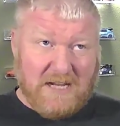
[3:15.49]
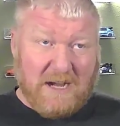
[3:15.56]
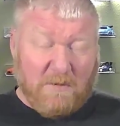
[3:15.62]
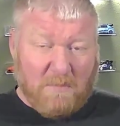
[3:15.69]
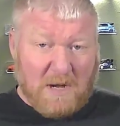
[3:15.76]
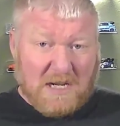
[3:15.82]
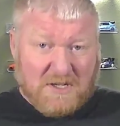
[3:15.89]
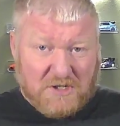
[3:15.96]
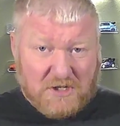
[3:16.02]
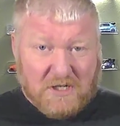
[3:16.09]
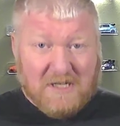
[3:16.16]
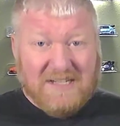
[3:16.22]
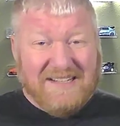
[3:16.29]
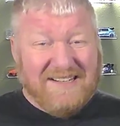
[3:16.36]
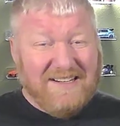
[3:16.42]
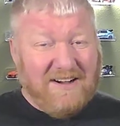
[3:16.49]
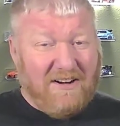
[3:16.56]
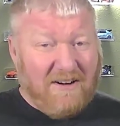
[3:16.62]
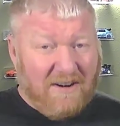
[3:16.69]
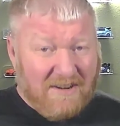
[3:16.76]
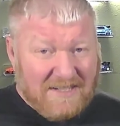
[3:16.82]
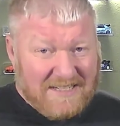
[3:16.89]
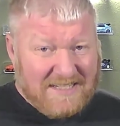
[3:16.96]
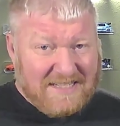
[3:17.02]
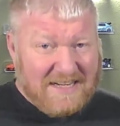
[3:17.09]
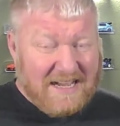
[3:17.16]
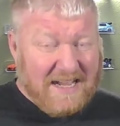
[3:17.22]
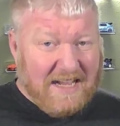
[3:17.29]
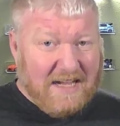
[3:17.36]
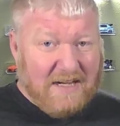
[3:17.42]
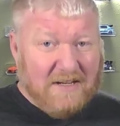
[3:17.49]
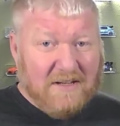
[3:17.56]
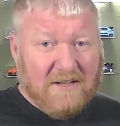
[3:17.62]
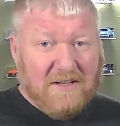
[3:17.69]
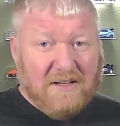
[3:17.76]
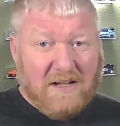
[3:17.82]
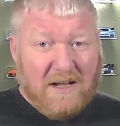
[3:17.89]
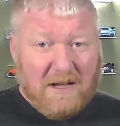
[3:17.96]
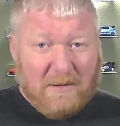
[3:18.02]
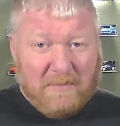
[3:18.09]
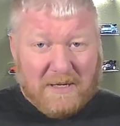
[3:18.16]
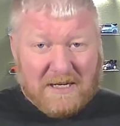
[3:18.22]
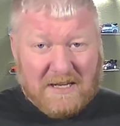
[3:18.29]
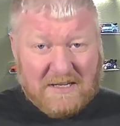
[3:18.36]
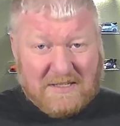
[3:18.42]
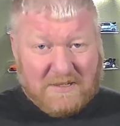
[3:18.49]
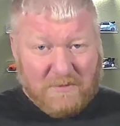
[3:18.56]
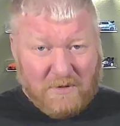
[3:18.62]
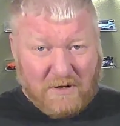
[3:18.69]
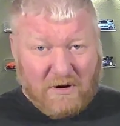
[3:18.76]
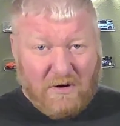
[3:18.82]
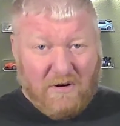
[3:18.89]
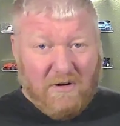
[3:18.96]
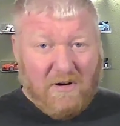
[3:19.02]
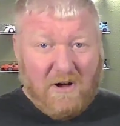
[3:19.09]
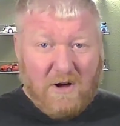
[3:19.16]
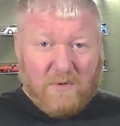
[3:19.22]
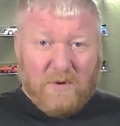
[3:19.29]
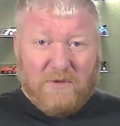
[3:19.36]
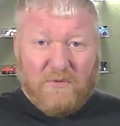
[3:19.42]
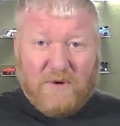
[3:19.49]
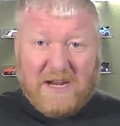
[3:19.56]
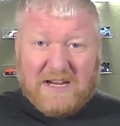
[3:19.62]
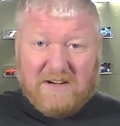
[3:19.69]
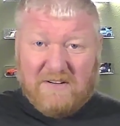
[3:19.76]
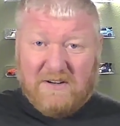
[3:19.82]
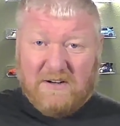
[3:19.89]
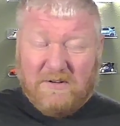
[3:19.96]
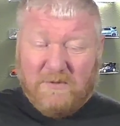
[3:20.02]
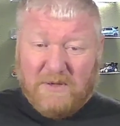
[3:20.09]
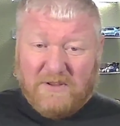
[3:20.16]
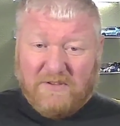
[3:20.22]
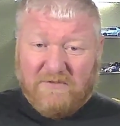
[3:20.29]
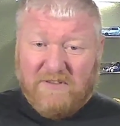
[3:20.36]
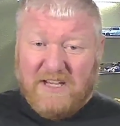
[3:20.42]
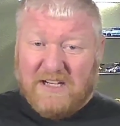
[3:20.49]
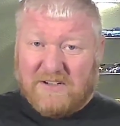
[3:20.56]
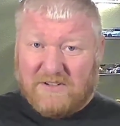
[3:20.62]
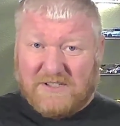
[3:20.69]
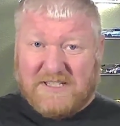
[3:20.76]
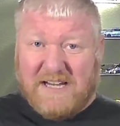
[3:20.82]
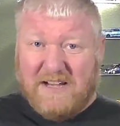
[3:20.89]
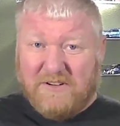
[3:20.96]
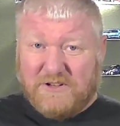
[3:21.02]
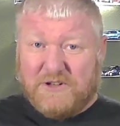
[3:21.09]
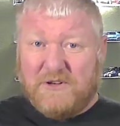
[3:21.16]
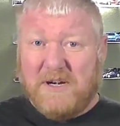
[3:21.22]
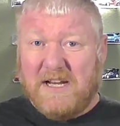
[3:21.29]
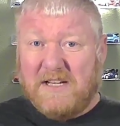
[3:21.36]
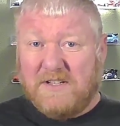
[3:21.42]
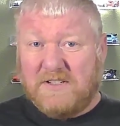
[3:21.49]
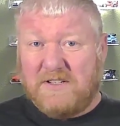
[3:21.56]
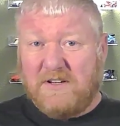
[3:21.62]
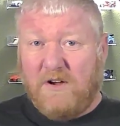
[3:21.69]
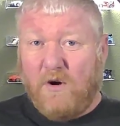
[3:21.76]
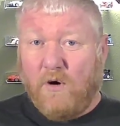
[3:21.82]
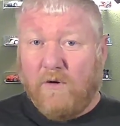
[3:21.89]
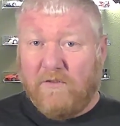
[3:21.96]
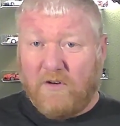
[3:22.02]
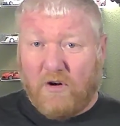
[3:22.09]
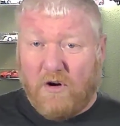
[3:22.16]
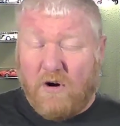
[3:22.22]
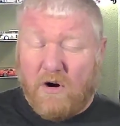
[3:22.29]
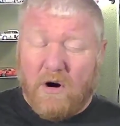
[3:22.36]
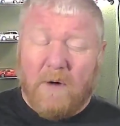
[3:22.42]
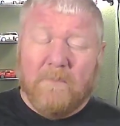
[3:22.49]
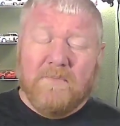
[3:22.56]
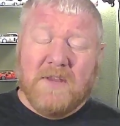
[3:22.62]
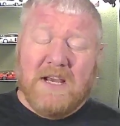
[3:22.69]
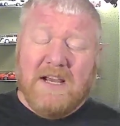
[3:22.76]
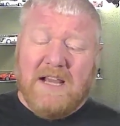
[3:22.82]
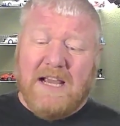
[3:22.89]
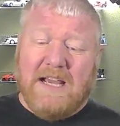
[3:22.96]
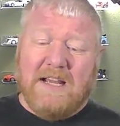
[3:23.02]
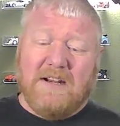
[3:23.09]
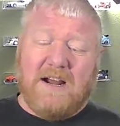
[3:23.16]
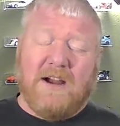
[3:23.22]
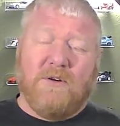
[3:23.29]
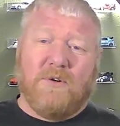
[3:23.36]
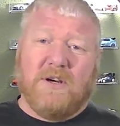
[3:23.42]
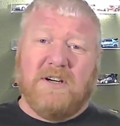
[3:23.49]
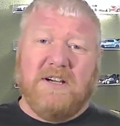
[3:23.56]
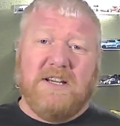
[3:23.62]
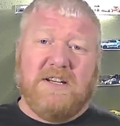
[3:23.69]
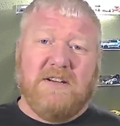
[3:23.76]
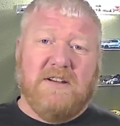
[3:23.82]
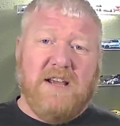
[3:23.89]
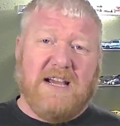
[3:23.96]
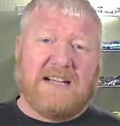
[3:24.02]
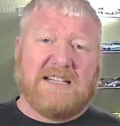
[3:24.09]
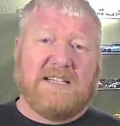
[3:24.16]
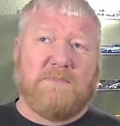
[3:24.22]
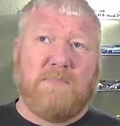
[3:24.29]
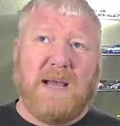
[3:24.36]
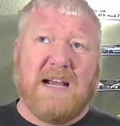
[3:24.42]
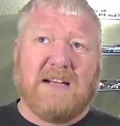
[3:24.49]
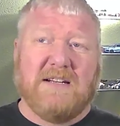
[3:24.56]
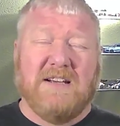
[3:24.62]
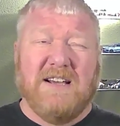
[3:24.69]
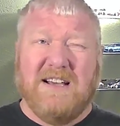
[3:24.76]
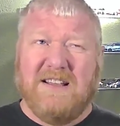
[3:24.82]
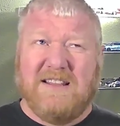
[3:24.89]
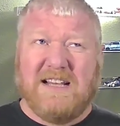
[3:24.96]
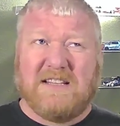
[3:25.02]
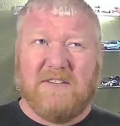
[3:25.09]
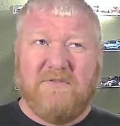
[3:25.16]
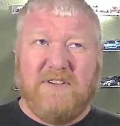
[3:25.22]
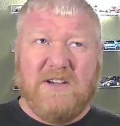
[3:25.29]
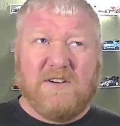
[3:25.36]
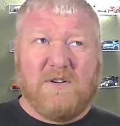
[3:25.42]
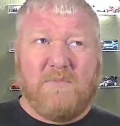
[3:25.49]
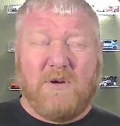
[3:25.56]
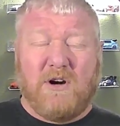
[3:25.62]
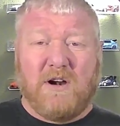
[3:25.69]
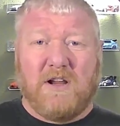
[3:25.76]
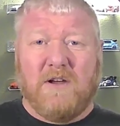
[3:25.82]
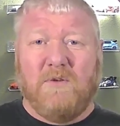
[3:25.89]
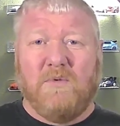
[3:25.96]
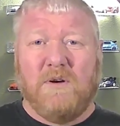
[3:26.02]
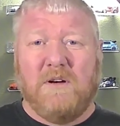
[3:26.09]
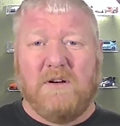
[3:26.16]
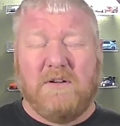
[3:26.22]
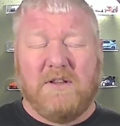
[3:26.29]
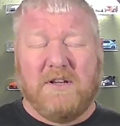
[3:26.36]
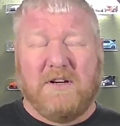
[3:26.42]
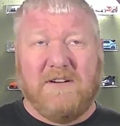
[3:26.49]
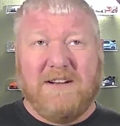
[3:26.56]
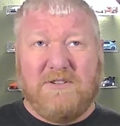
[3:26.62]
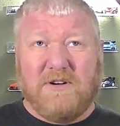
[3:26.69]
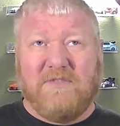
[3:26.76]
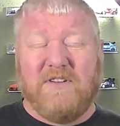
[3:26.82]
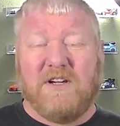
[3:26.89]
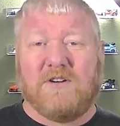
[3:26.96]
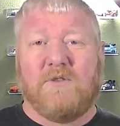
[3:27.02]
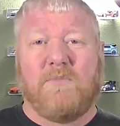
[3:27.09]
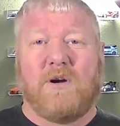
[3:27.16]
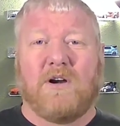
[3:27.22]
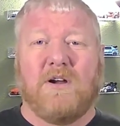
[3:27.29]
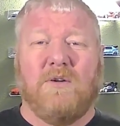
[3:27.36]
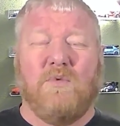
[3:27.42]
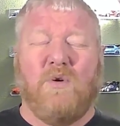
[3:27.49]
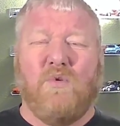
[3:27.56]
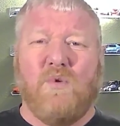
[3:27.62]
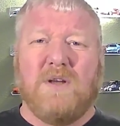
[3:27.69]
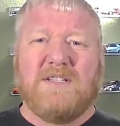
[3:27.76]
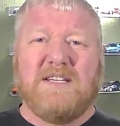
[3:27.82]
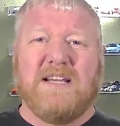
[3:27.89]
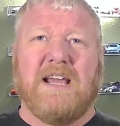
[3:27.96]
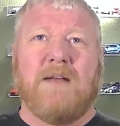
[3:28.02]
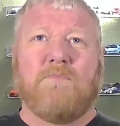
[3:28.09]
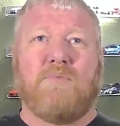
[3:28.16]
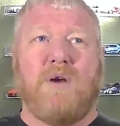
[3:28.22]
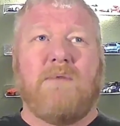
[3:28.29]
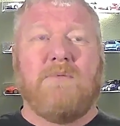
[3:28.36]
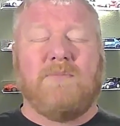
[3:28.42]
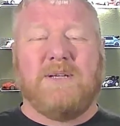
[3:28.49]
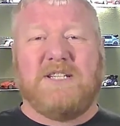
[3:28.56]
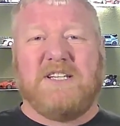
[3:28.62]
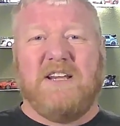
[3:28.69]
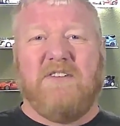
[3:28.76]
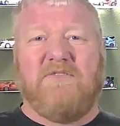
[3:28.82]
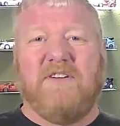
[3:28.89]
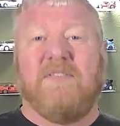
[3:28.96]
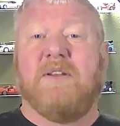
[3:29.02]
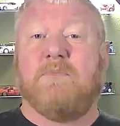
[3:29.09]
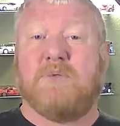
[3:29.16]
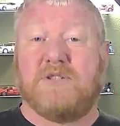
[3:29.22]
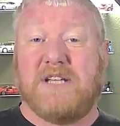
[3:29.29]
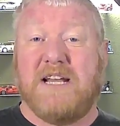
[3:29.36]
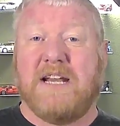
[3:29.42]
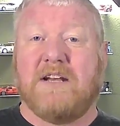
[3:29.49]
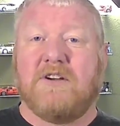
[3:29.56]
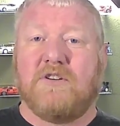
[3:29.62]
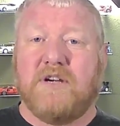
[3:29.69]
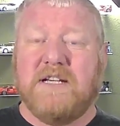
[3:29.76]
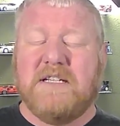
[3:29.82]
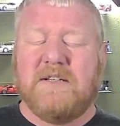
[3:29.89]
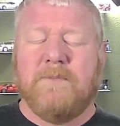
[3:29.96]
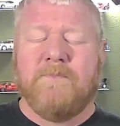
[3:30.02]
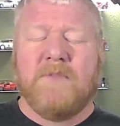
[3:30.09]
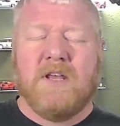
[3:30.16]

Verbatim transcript: How much? Hard to say uh, because it will go along with regular with the vehicle sales trends overall. And I really expect that the vehicle market will, the electric vehicle market will once again probably see a 50% increase.